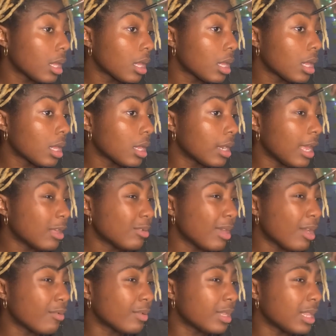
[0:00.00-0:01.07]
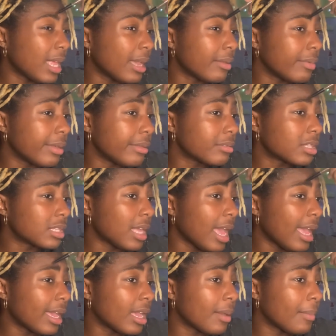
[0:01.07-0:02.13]
That's why I don't really like weaves, because I had
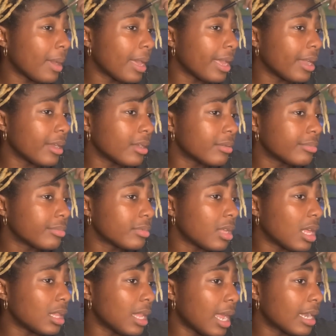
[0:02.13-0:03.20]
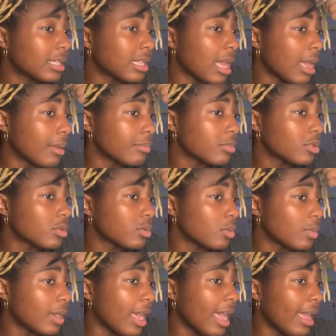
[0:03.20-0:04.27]
cut my hair a lot of times when
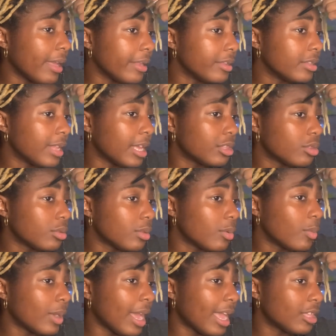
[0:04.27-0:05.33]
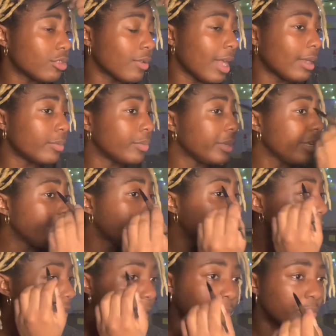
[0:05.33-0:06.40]
I had tried weave.
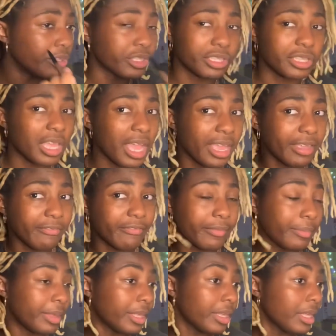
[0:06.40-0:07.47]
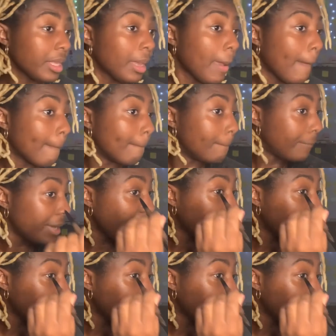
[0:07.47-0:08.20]
It was just not it for me. But